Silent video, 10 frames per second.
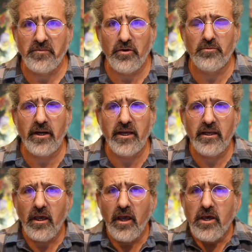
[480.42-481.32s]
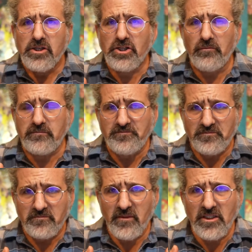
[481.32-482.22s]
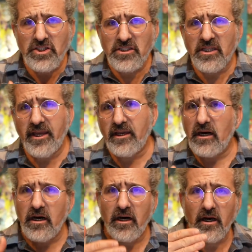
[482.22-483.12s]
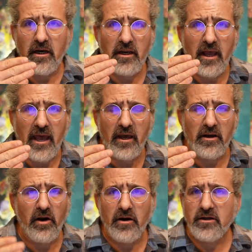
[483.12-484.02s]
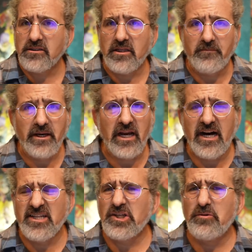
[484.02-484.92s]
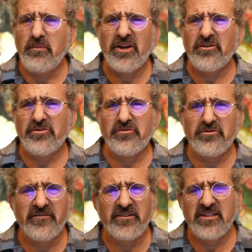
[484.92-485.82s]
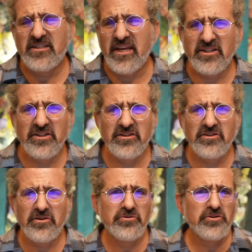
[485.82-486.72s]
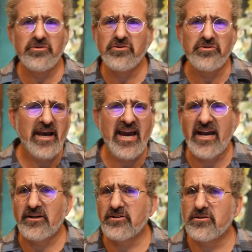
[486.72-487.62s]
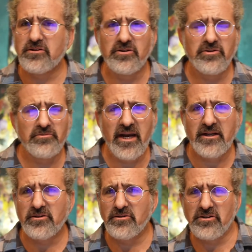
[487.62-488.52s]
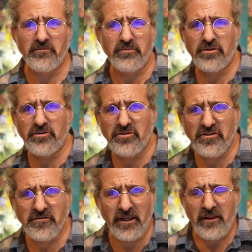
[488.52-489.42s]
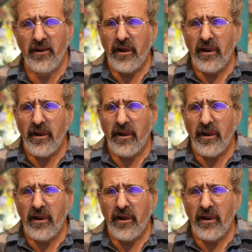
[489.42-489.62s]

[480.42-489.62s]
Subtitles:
right? So just like an artist like Picasso might go through different stages, so too do actors and directors and producers. But